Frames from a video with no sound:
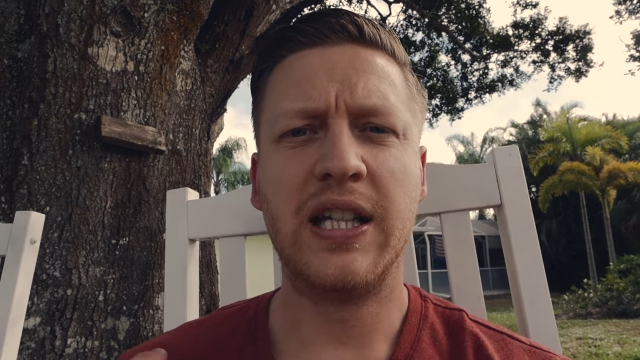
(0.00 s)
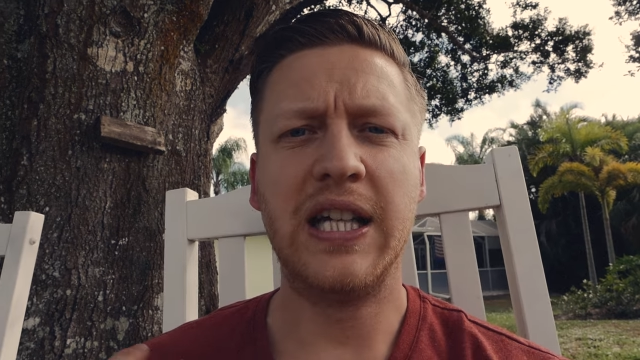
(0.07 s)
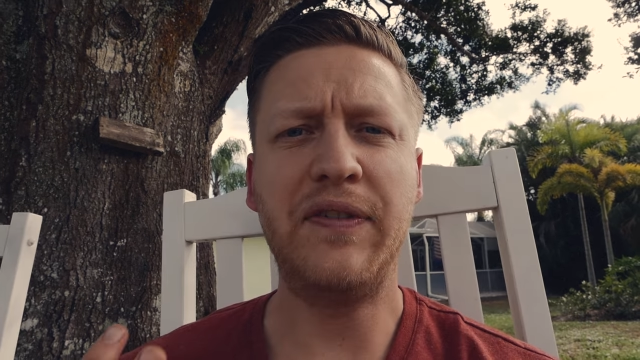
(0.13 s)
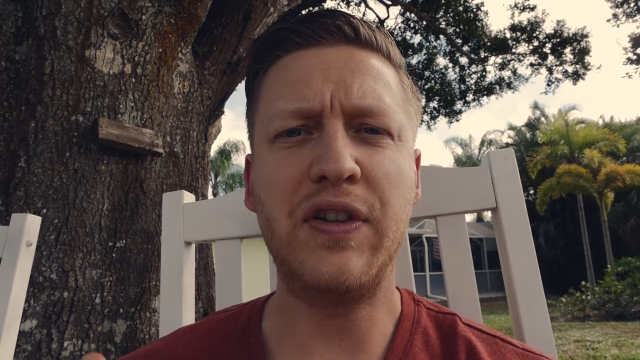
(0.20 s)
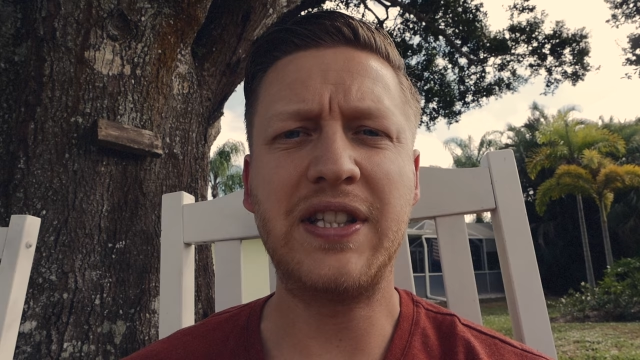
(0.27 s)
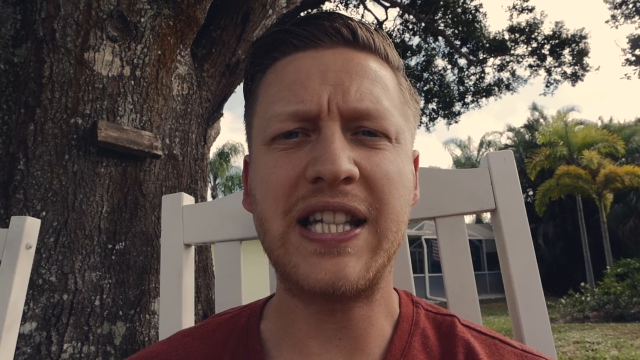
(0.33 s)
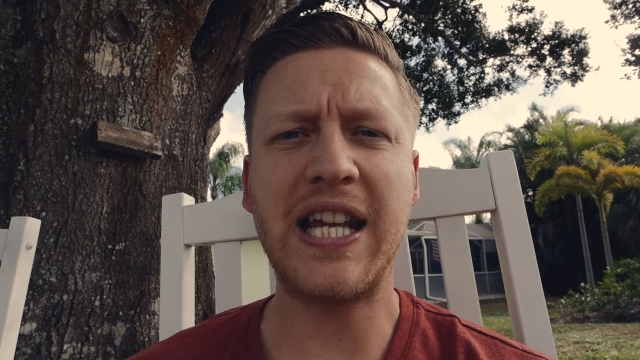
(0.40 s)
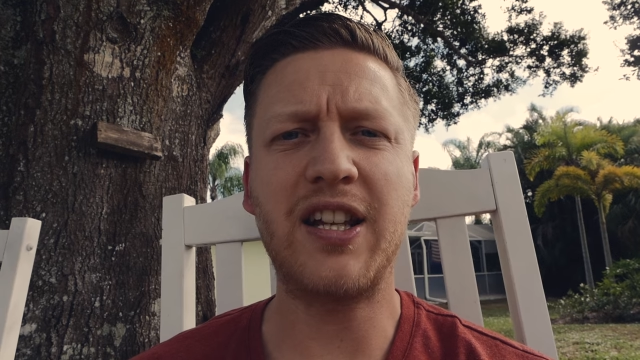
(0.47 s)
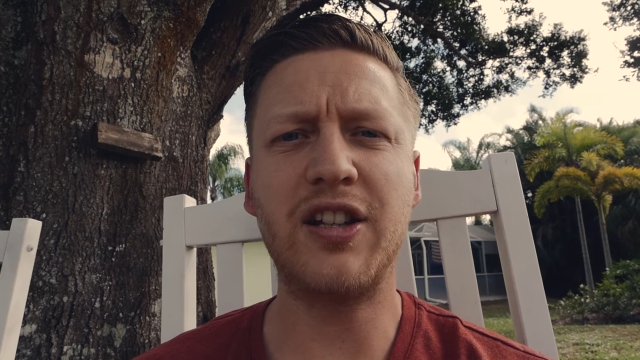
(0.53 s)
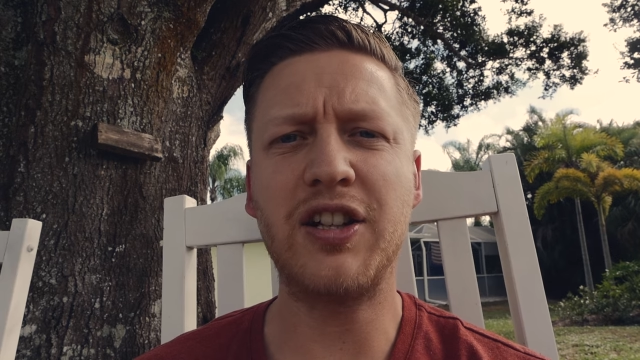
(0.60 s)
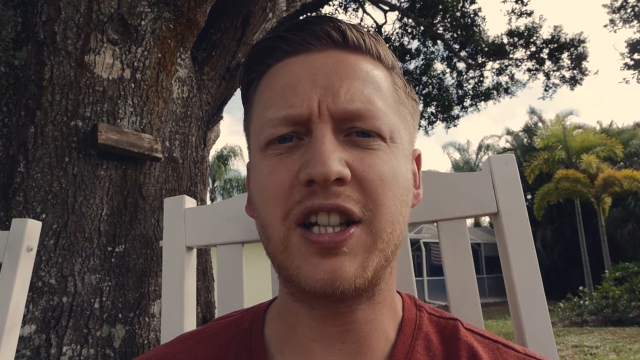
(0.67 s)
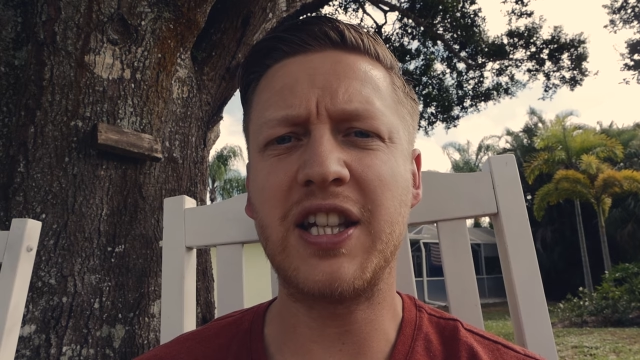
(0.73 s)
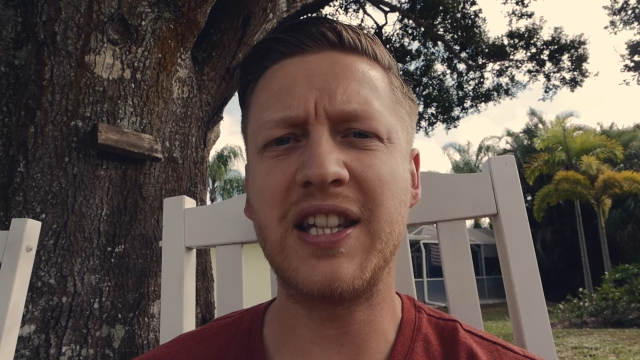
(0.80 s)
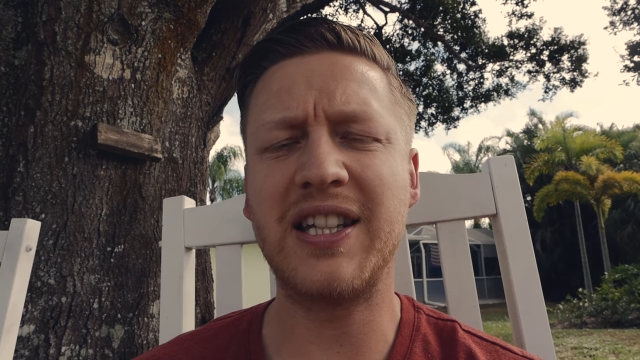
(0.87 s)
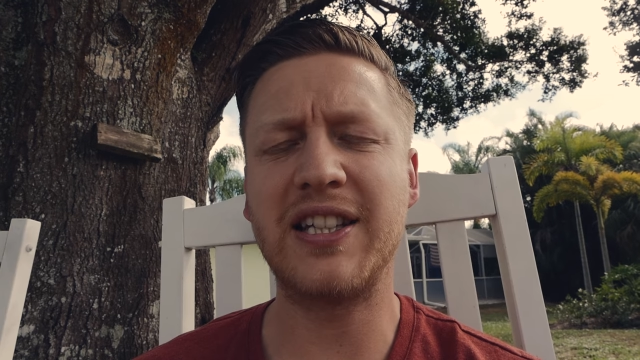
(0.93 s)
If you take a
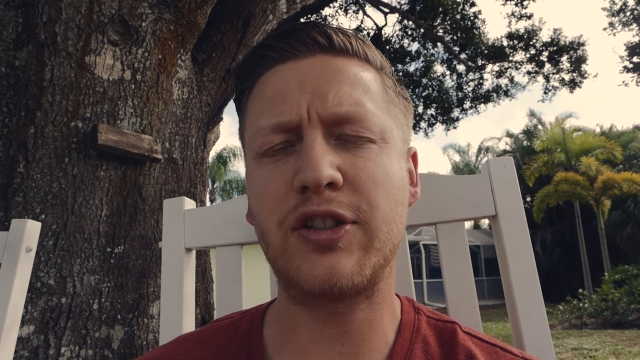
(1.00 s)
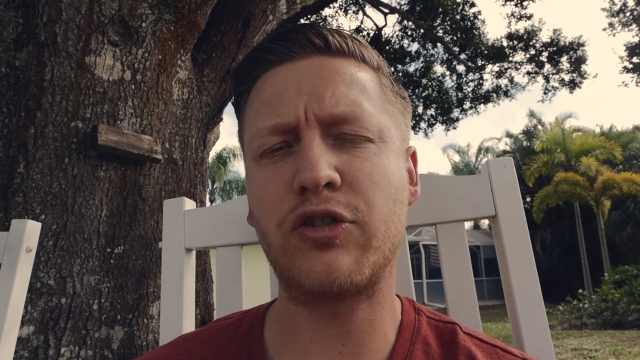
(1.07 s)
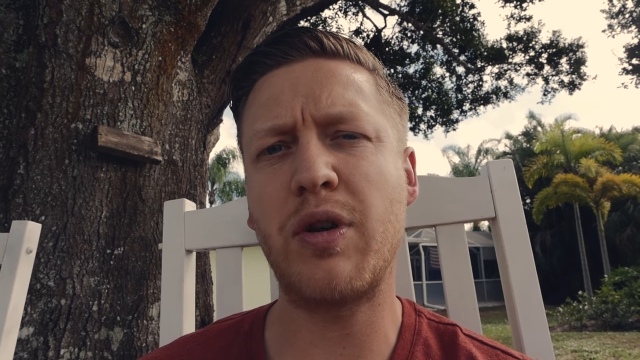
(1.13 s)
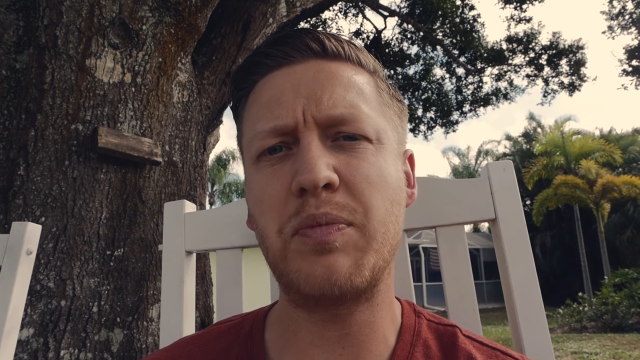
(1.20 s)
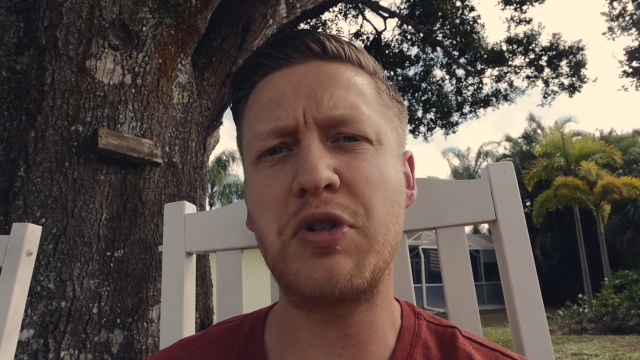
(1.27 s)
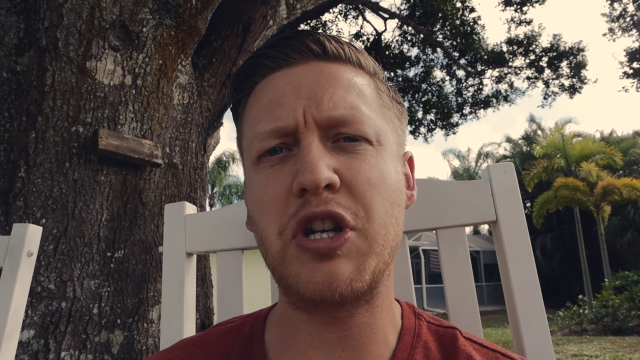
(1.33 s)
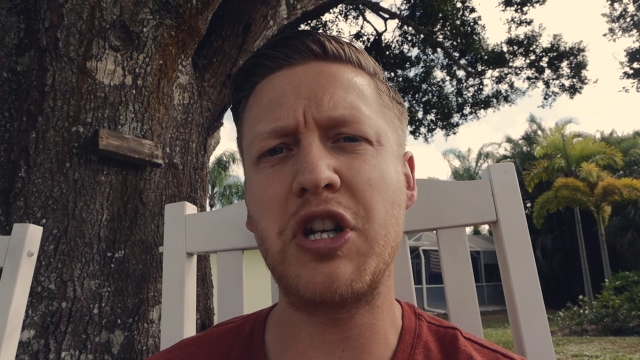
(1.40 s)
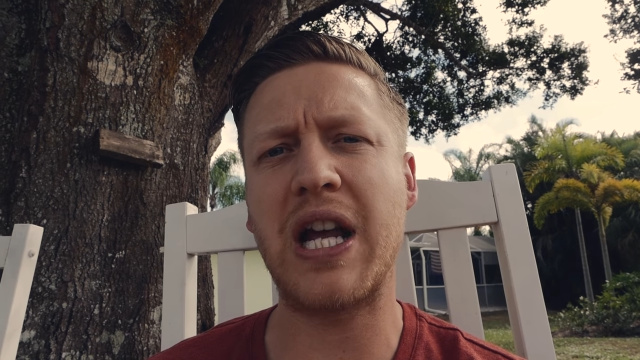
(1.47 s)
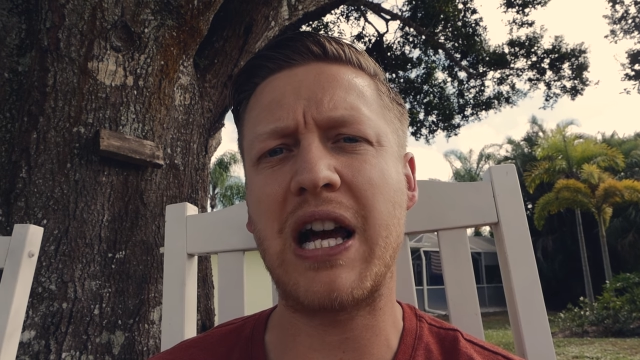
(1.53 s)
look at the description,